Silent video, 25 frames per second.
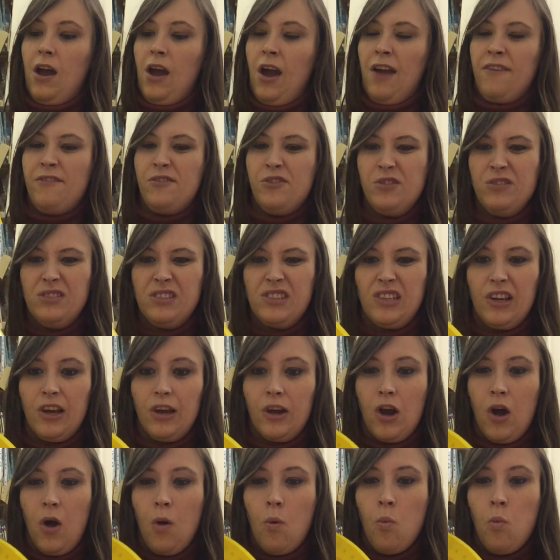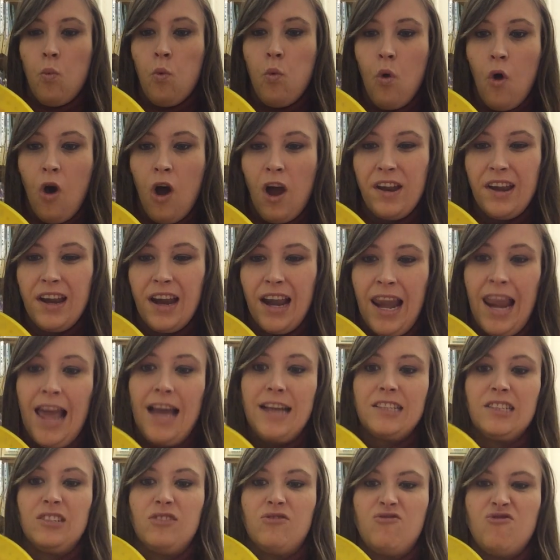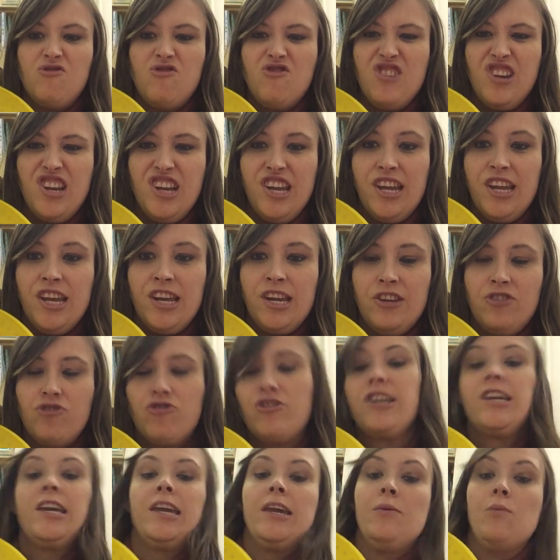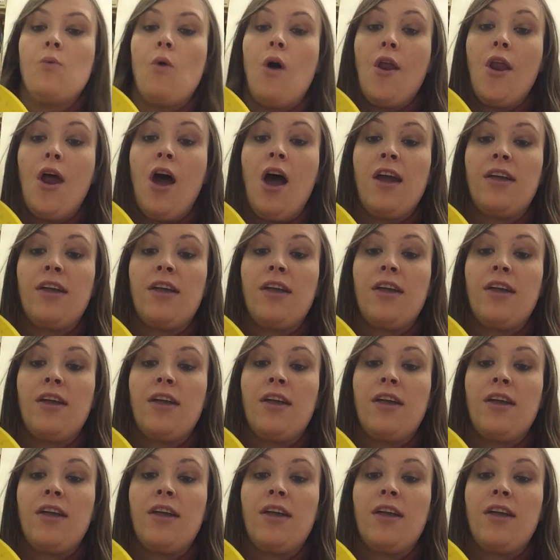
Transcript: I've also got one last really tricky one